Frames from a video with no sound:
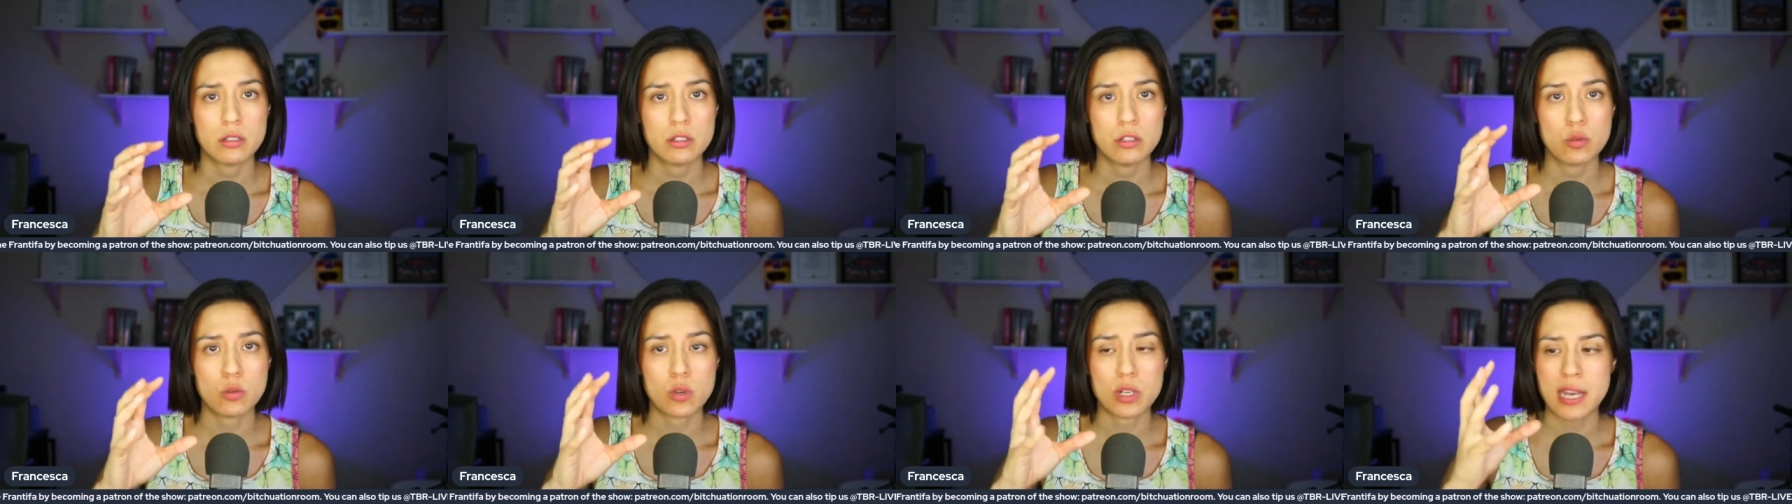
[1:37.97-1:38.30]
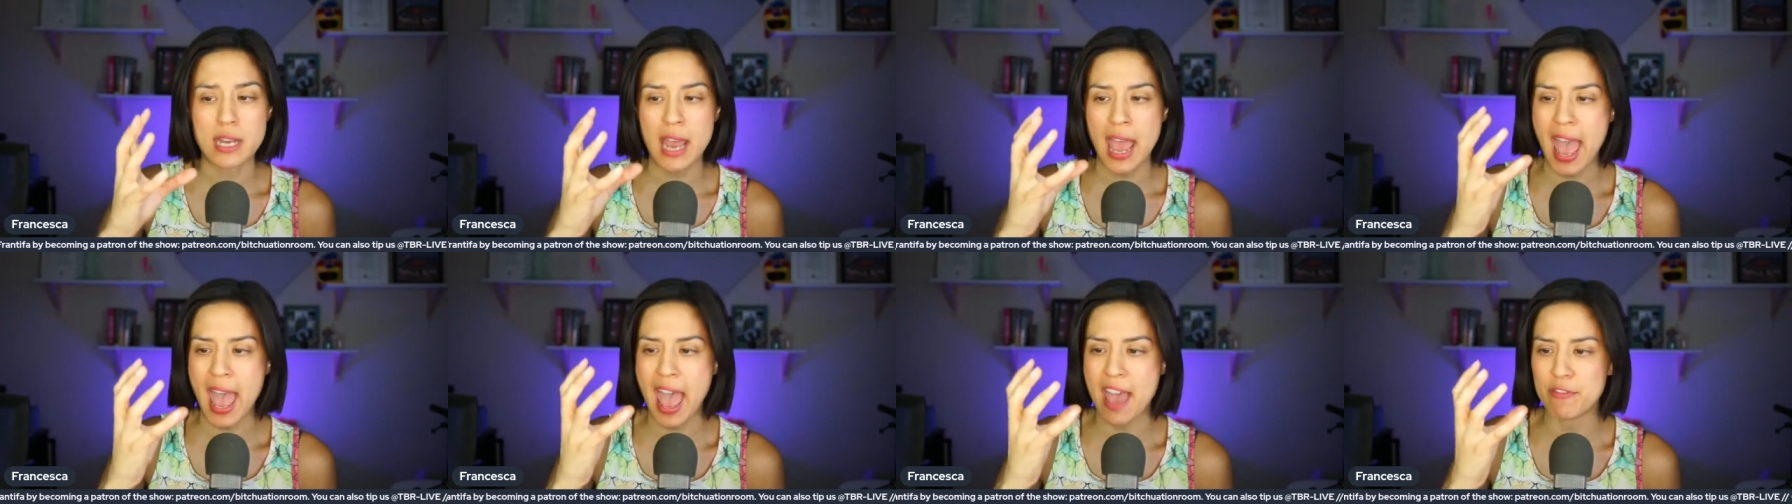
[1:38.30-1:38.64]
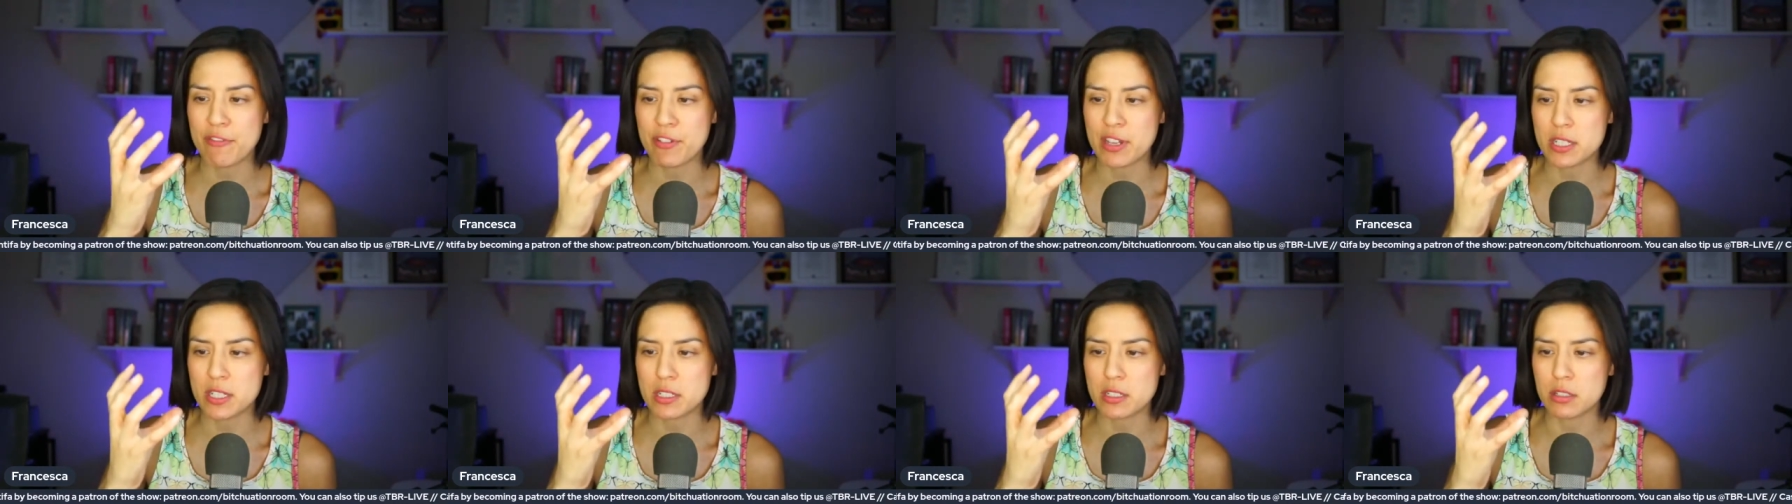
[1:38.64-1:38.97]
you could
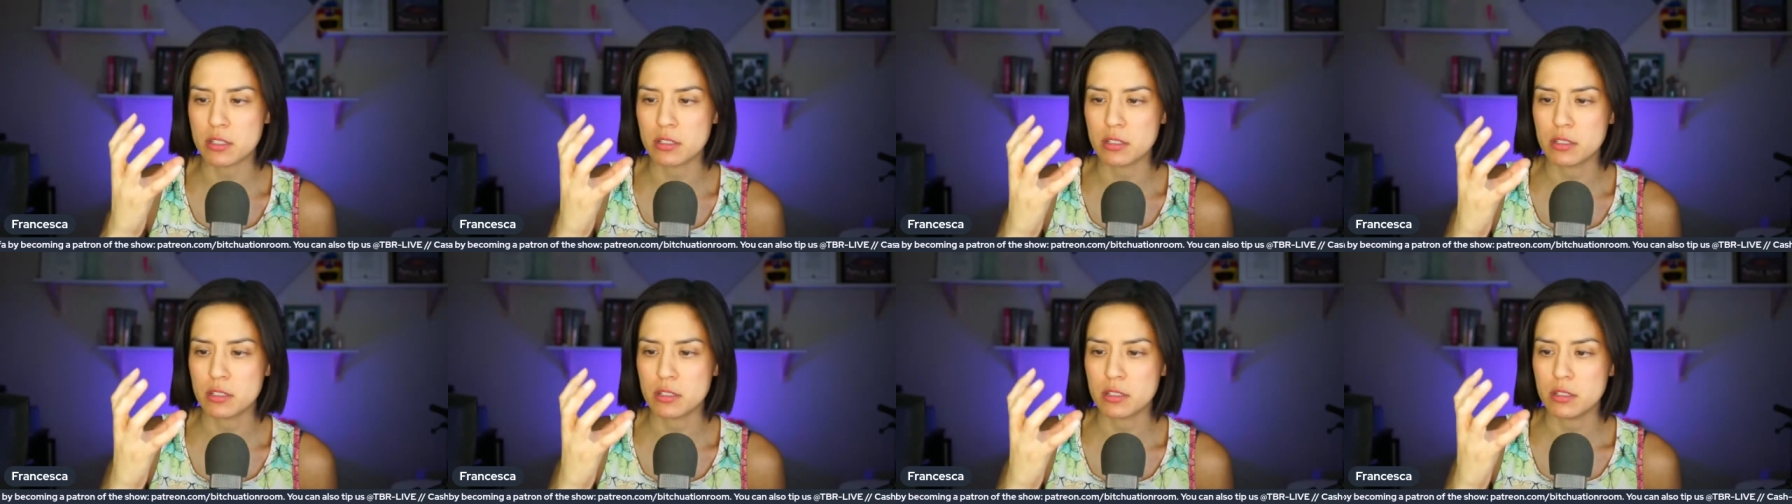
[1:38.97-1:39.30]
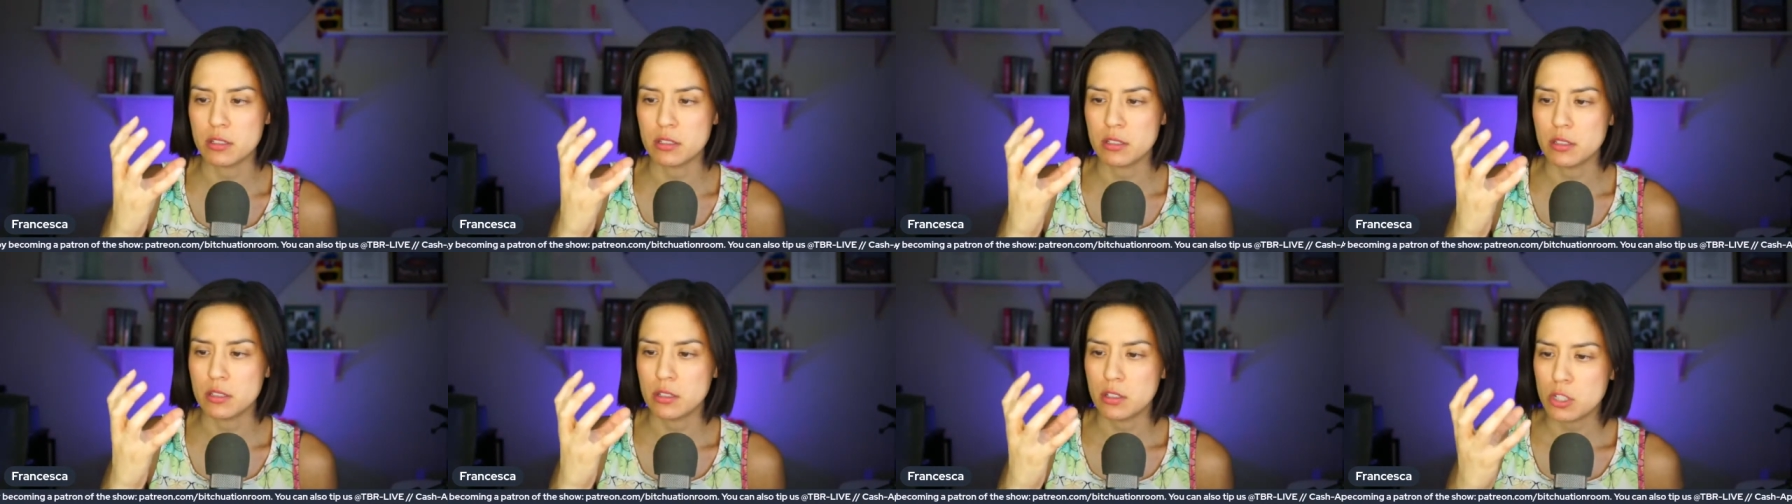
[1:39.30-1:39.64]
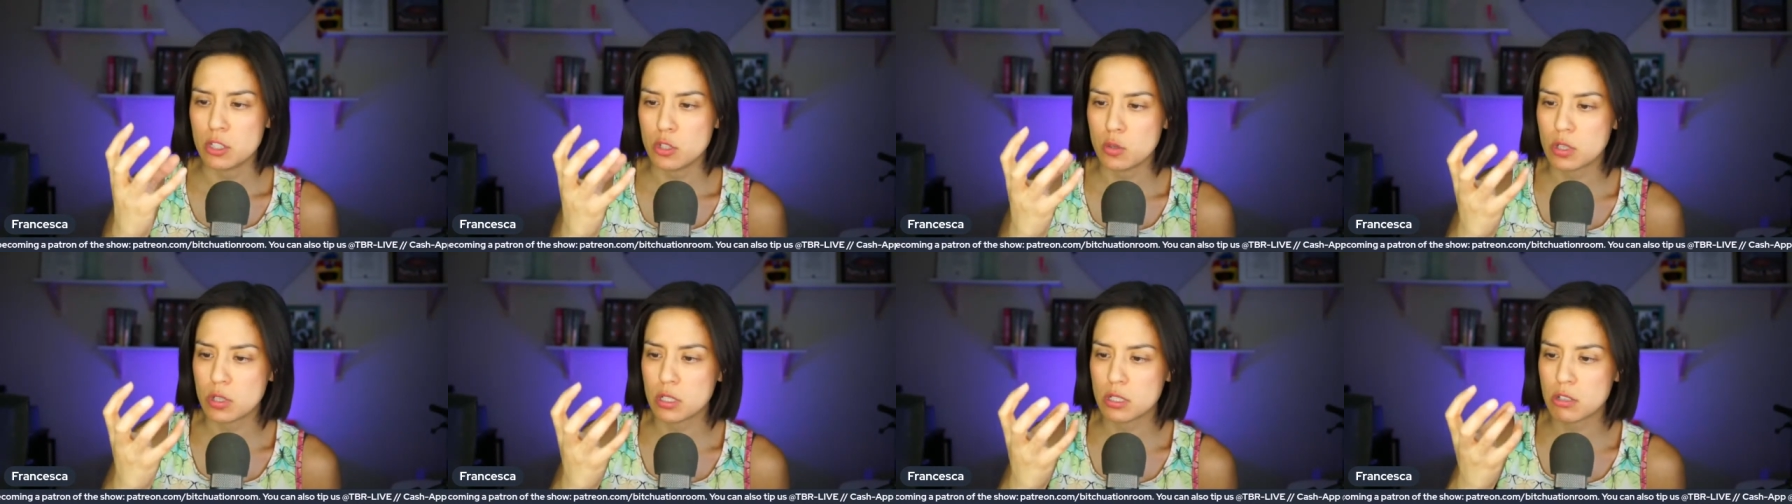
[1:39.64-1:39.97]
have it,
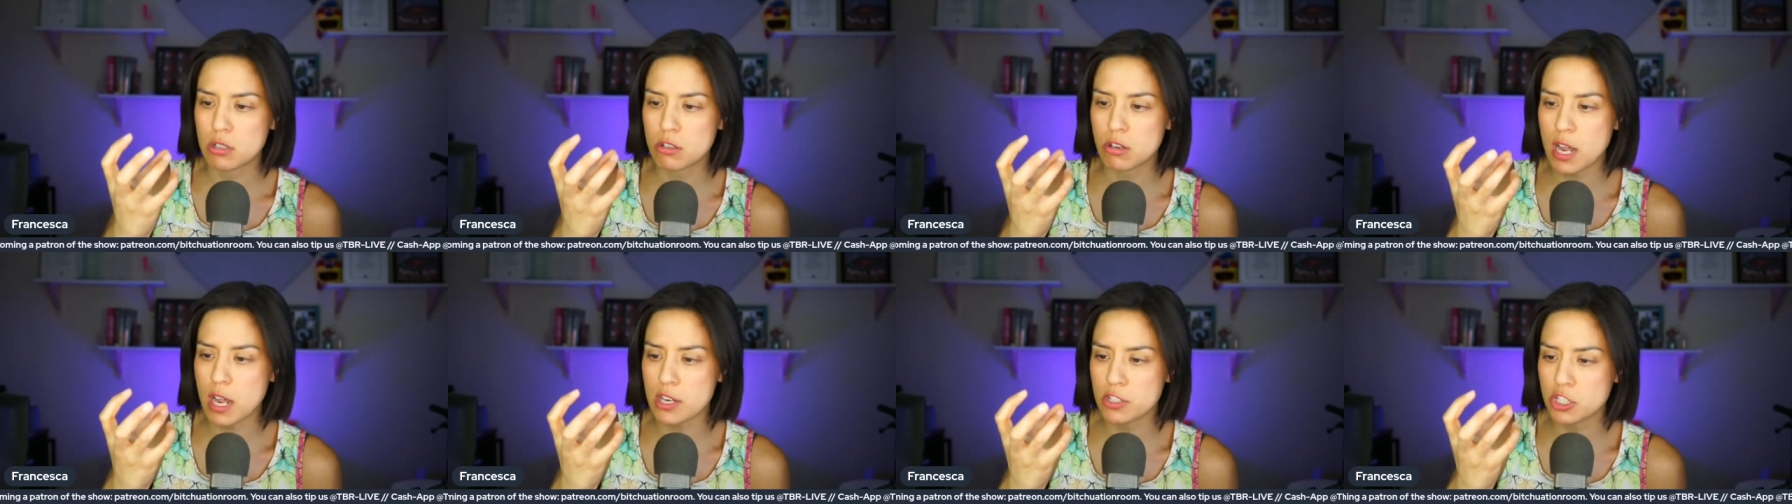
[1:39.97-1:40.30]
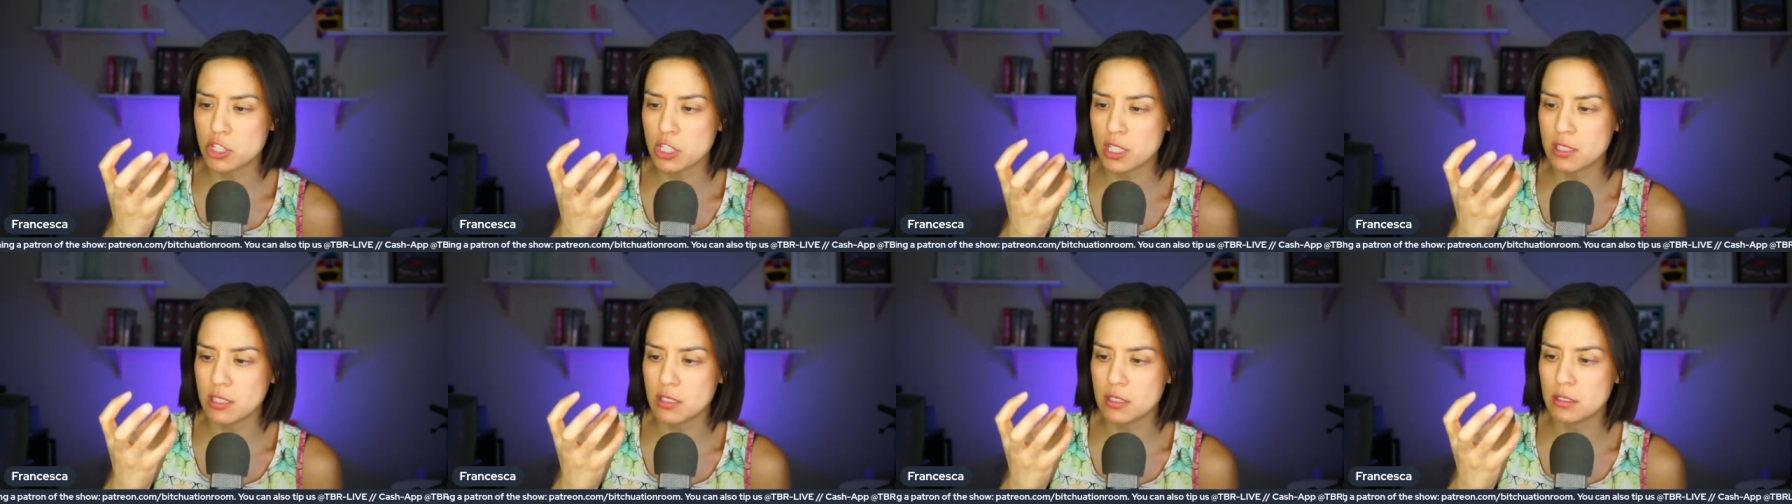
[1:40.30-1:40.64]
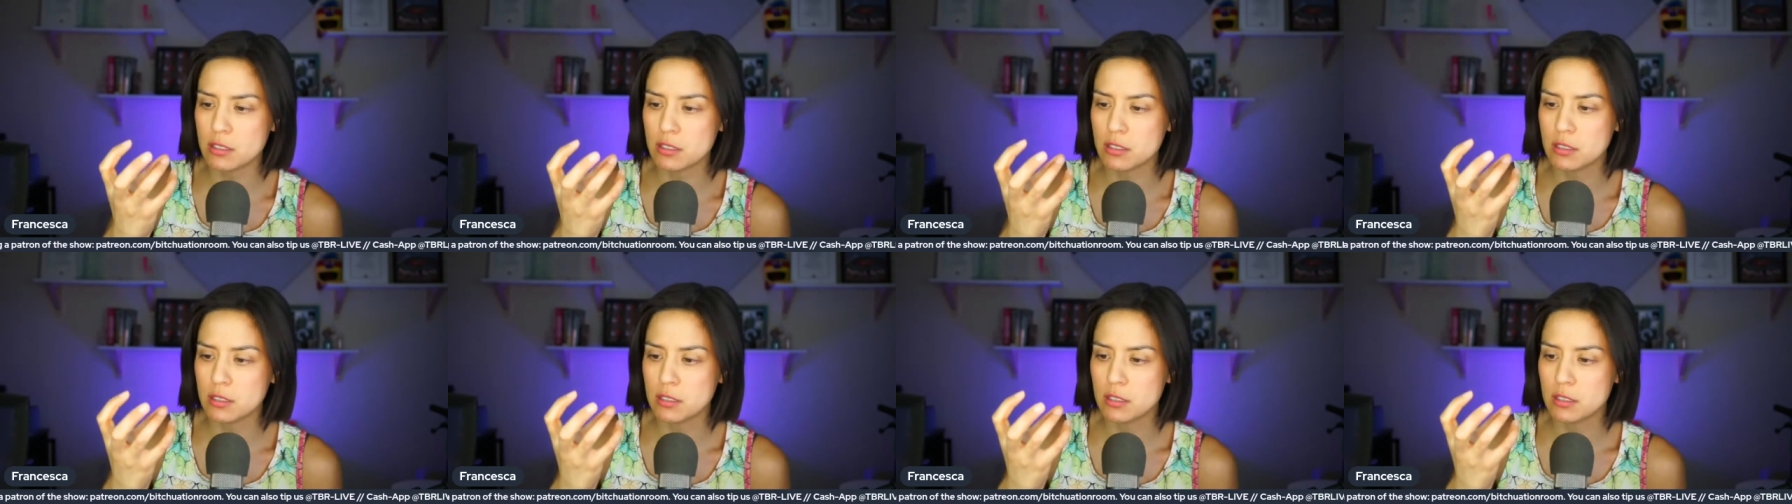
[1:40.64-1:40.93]
you could crush it